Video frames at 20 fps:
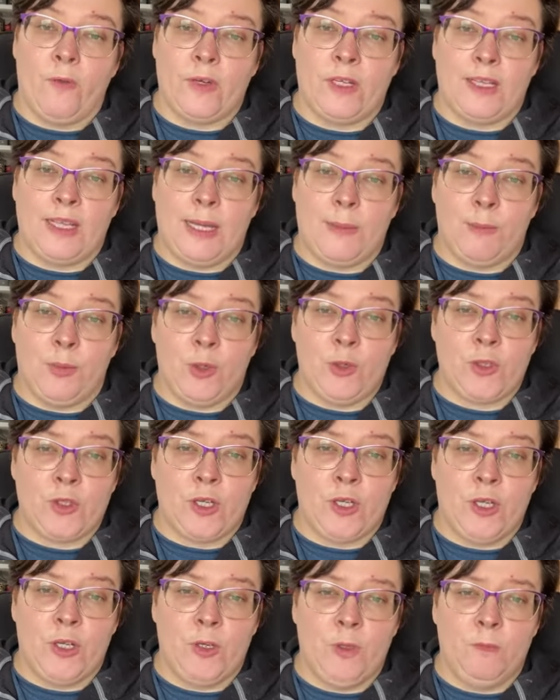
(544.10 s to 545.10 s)
over to
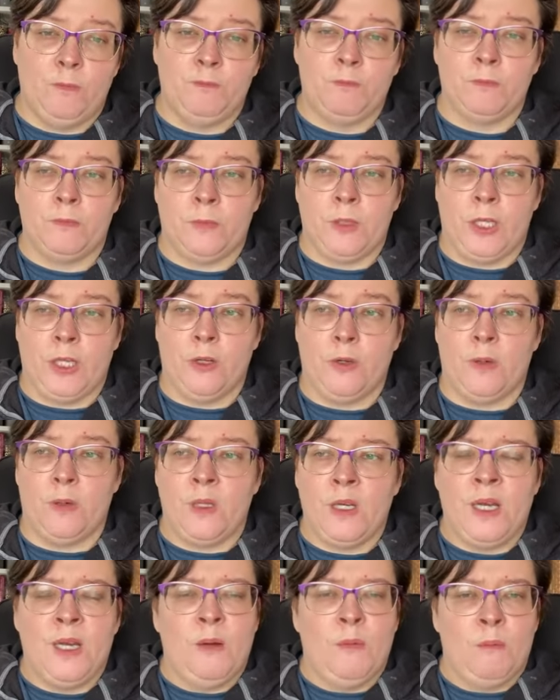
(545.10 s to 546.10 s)
Lambrusco,
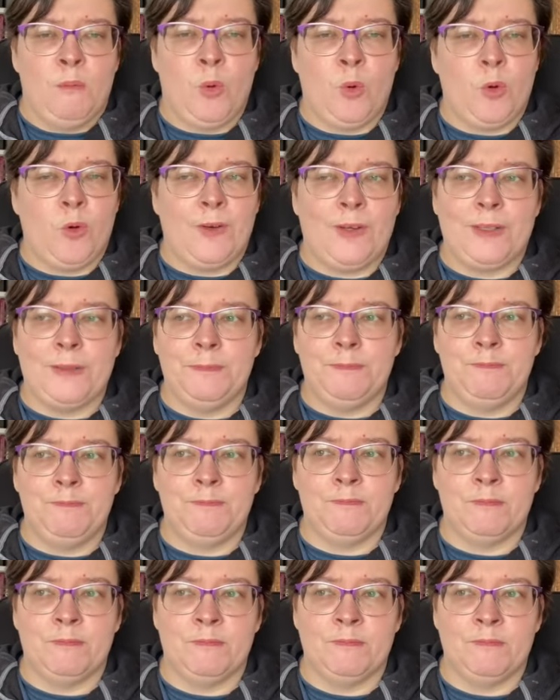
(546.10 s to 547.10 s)
more
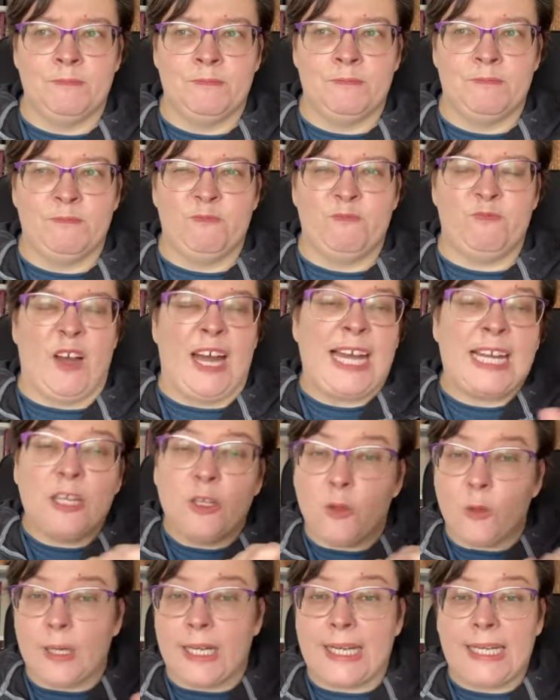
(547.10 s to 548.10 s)

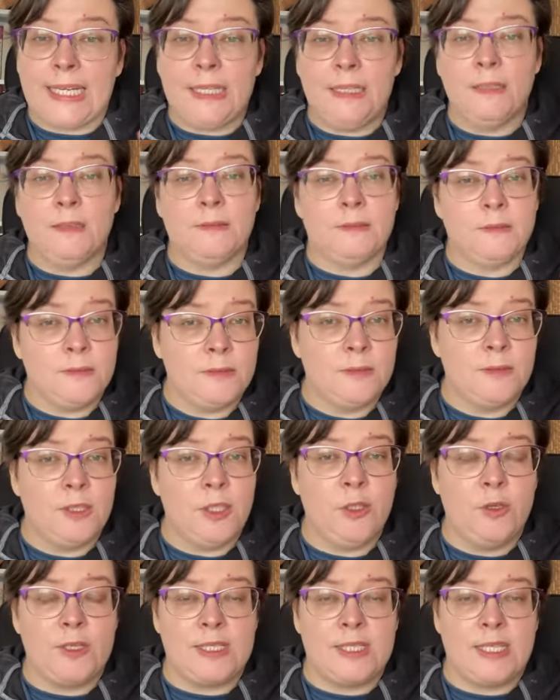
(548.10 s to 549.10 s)
fine grain,
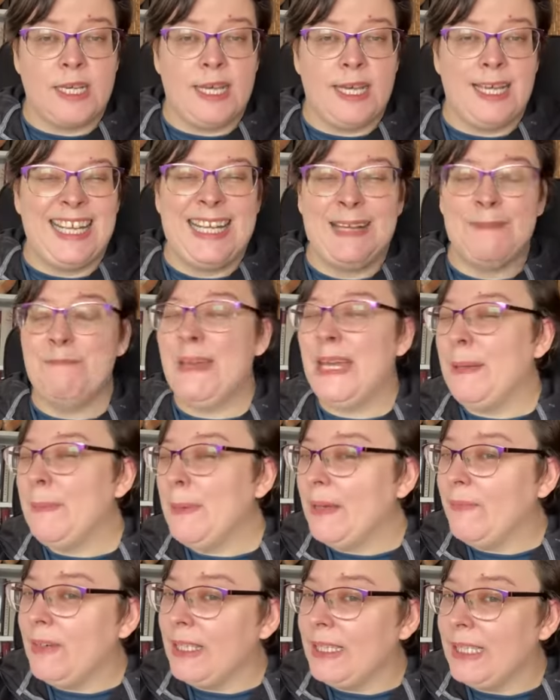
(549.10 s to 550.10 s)
you could say.
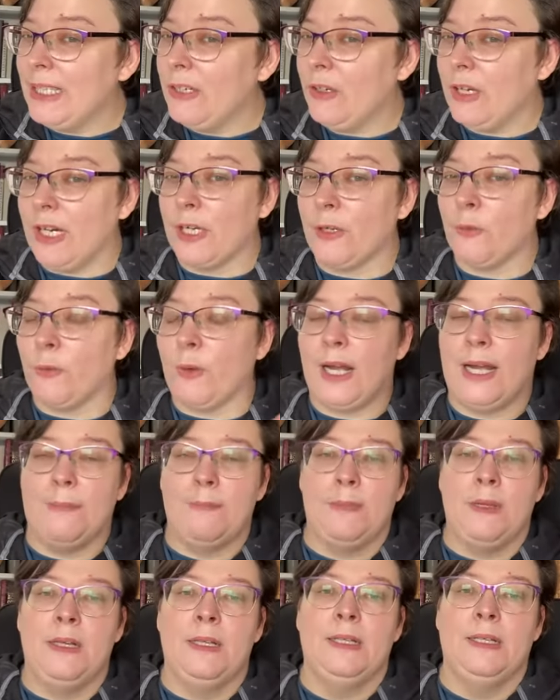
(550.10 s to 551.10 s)
Maybe even a little
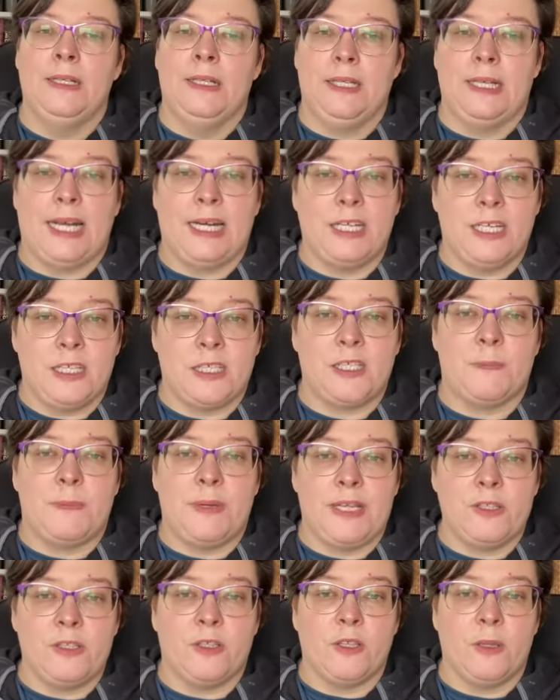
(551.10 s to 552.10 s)
unripe. Kind of just
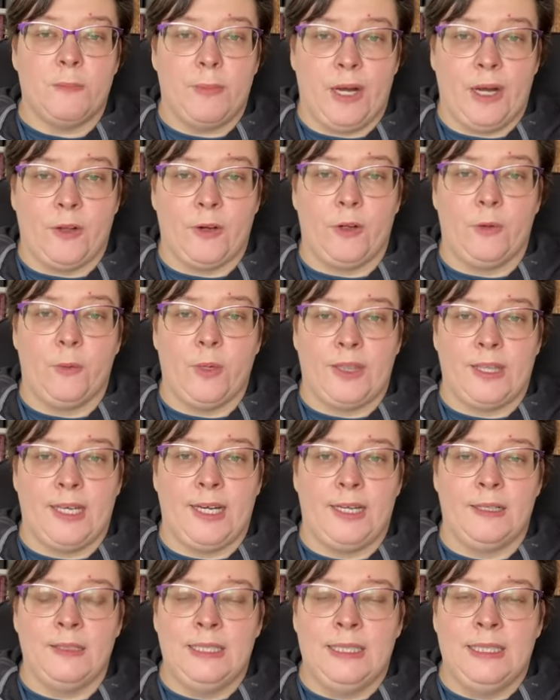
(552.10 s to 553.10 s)
depends on the bottle with
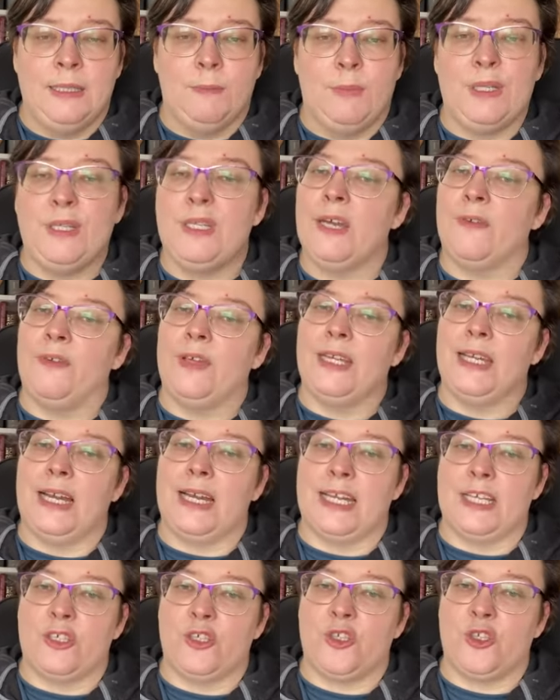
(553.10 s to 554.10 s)
that, but definitely
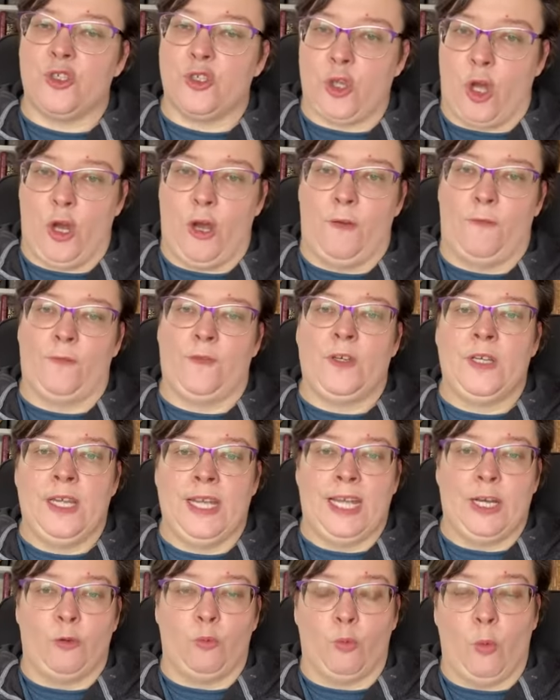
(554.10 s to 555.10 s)
not as soft
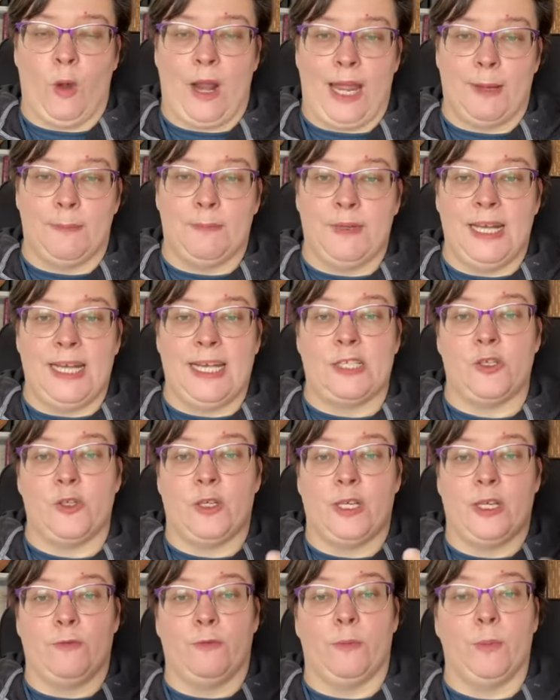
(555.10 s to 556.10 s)
and ripe as
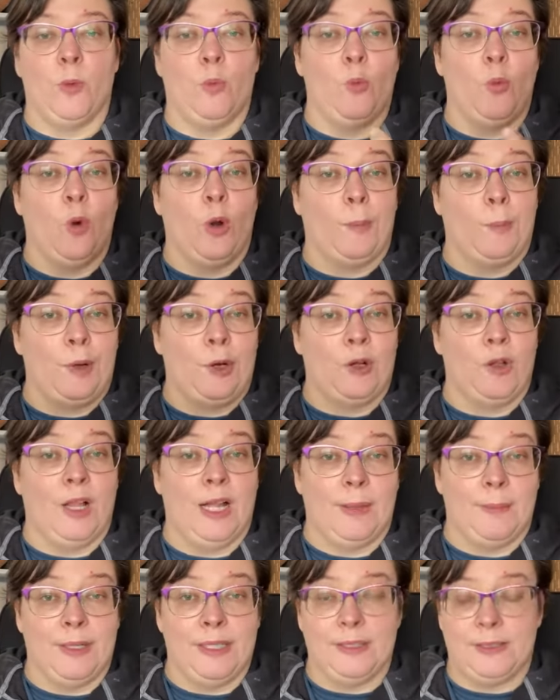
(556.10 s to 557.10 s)
you get from the warmer
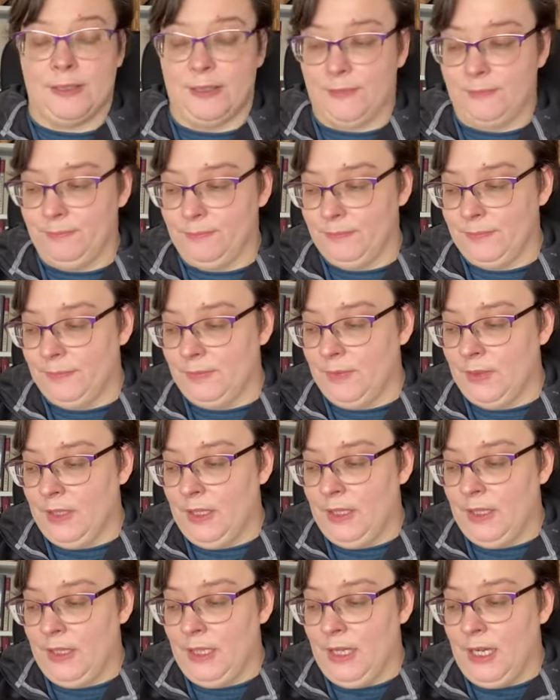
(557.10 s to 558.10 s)
climates.
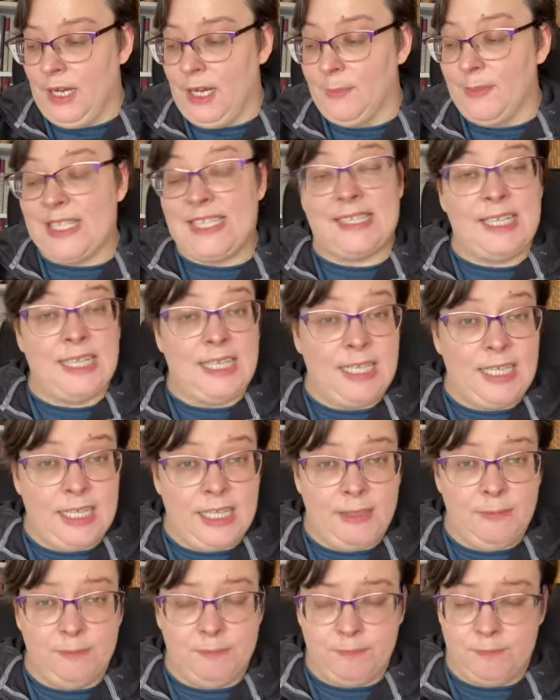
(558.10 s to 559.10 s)

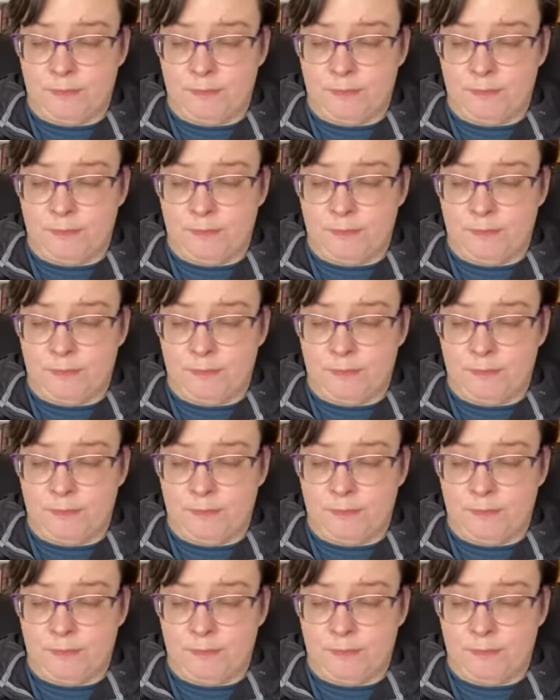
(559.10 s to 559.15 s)
Acidity,